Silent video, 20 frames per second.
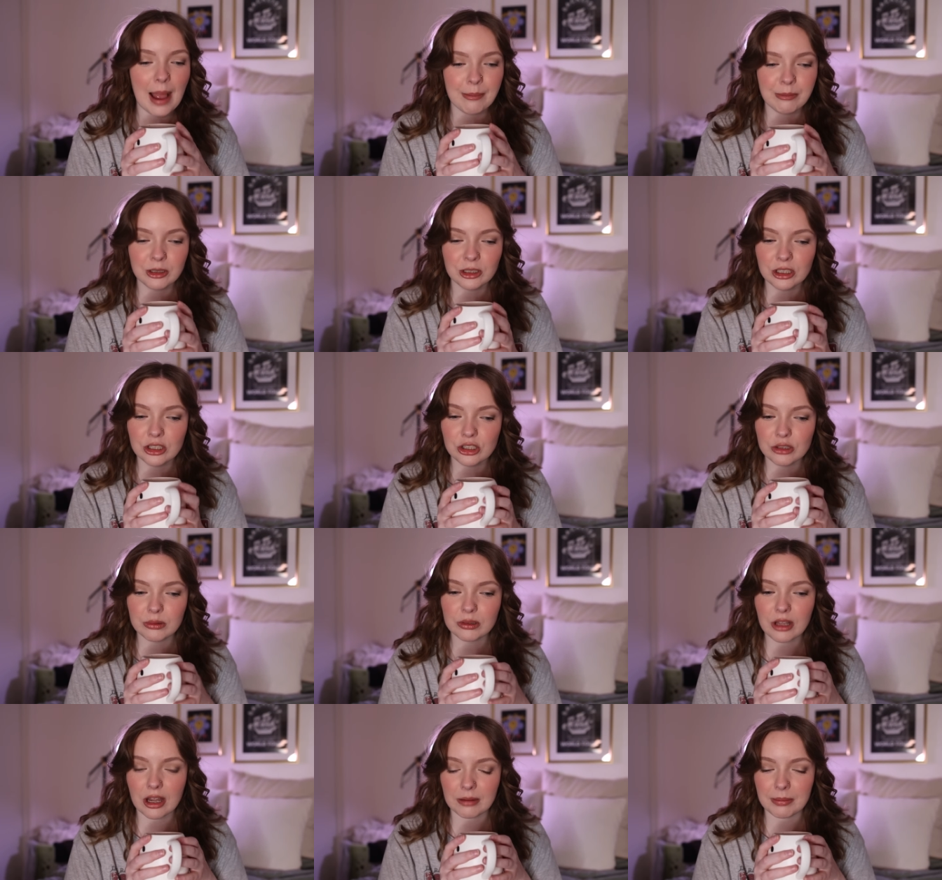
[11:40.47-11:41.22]
I'm gonna
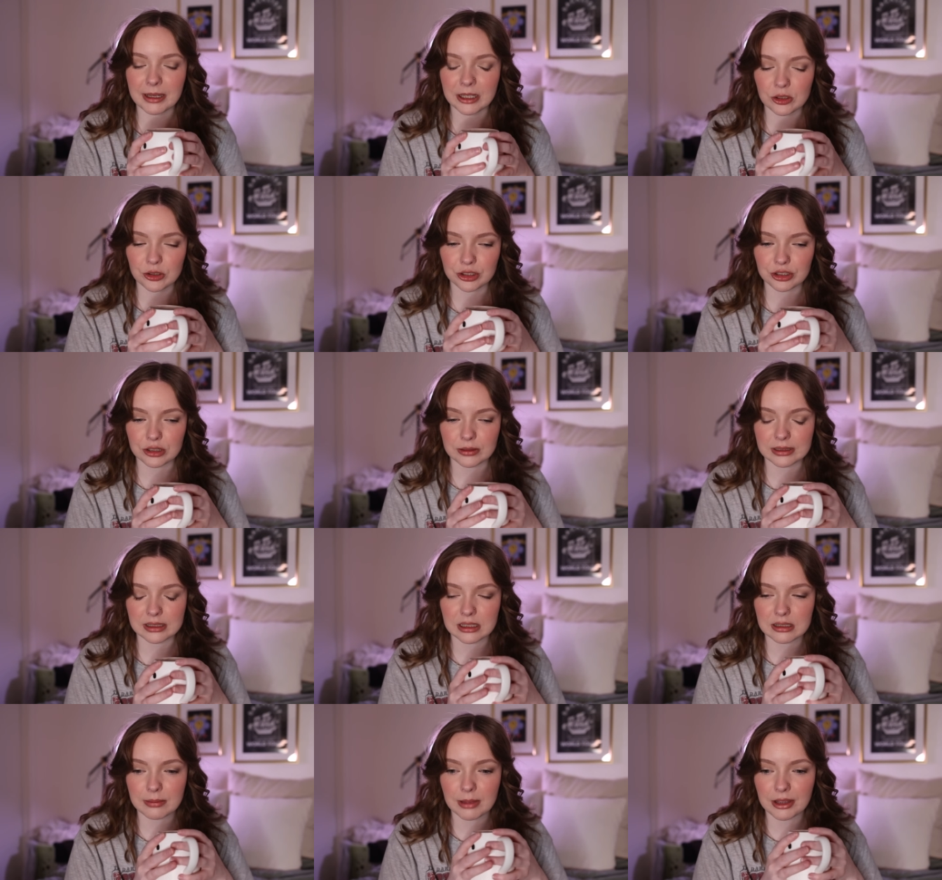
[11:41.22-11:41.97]
do a lot of Patreon
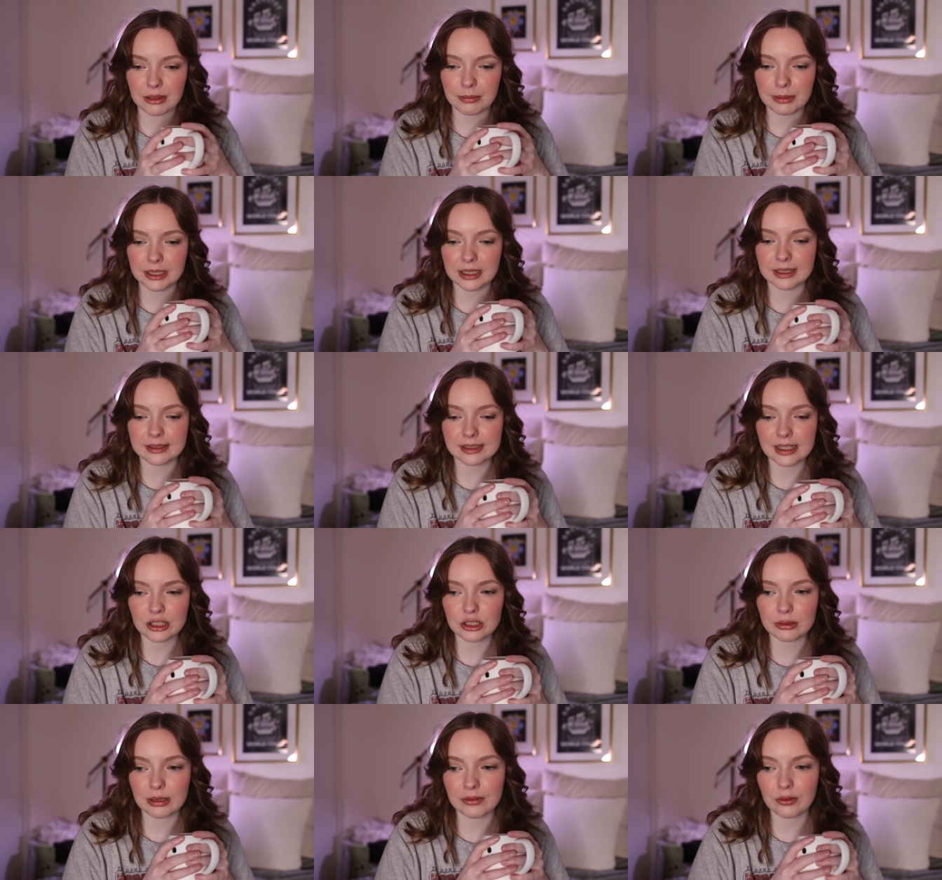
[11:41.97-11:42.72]
sprints this month because
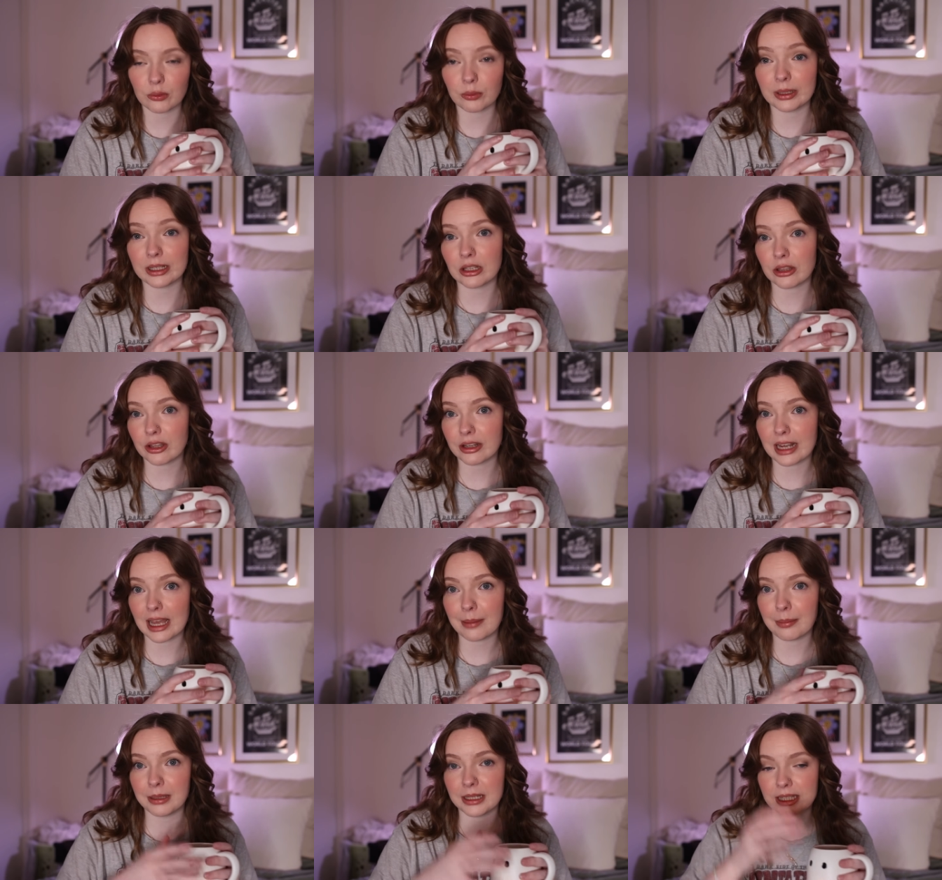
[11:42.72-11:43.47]
I do have a readathon
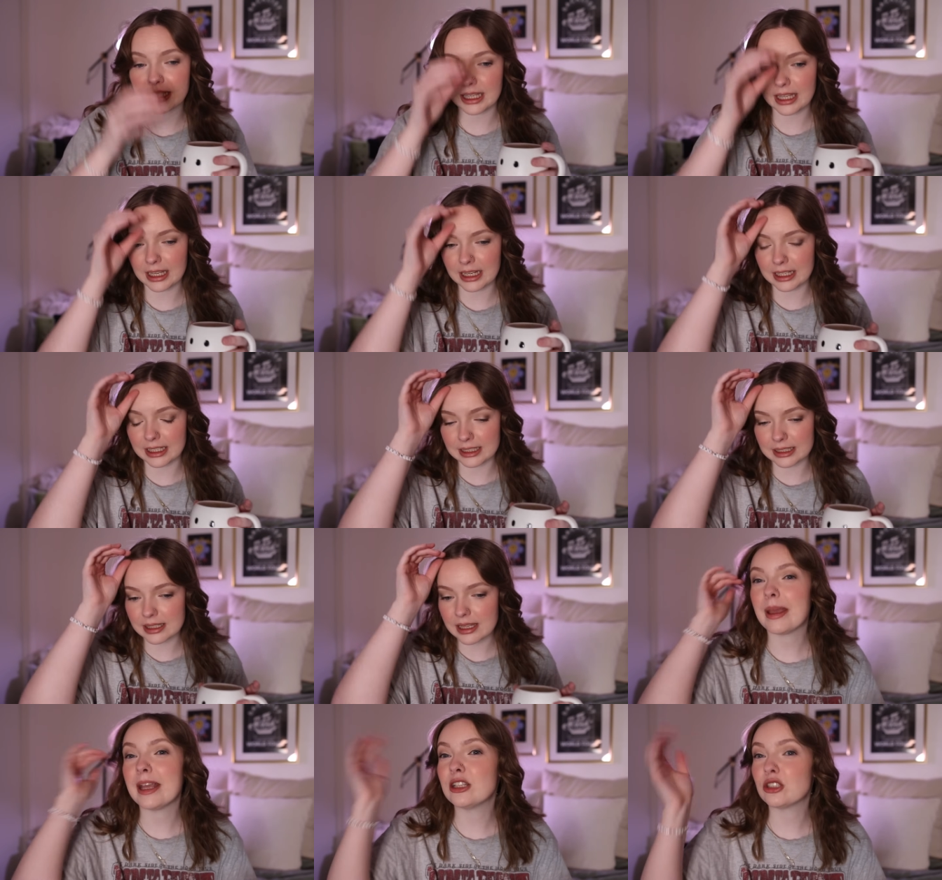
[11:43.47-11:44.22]
happening. It
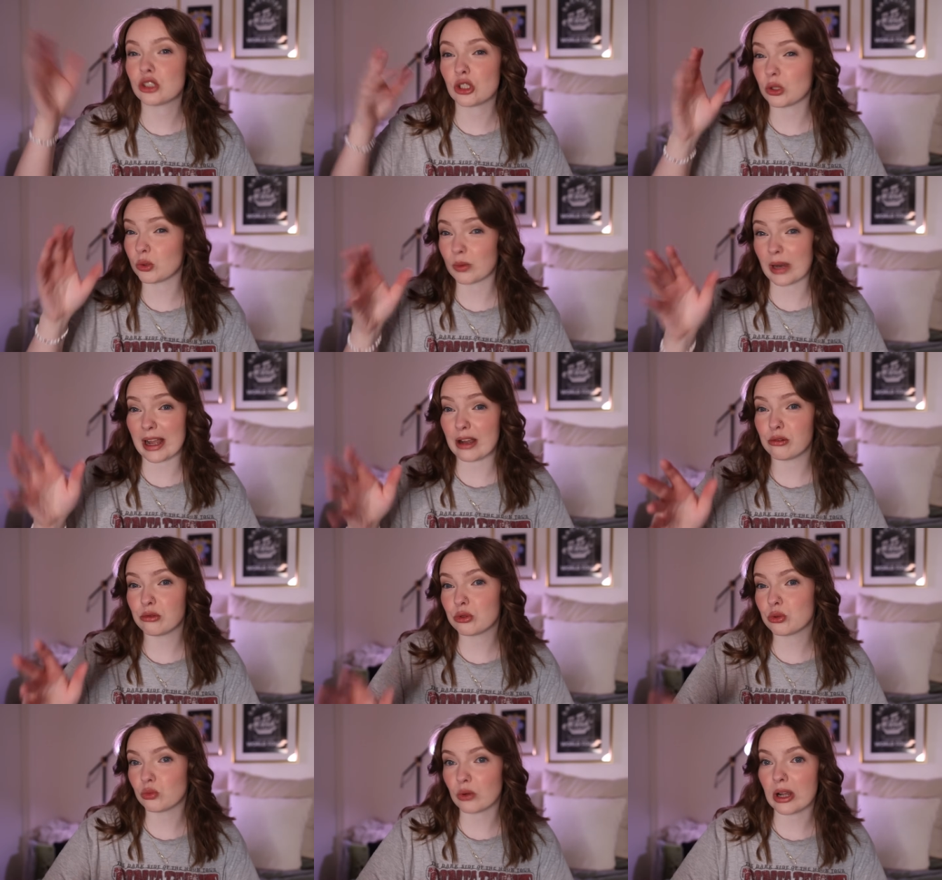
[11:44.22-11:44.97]
is based
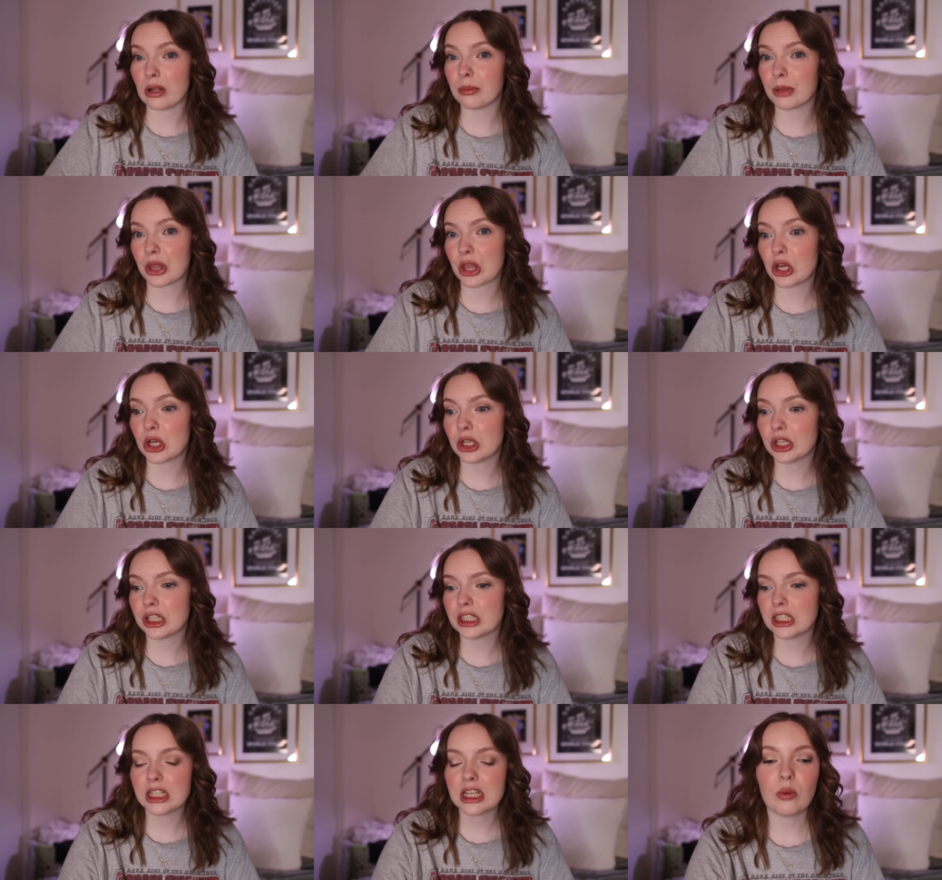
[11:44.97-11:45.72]
around Realmathon.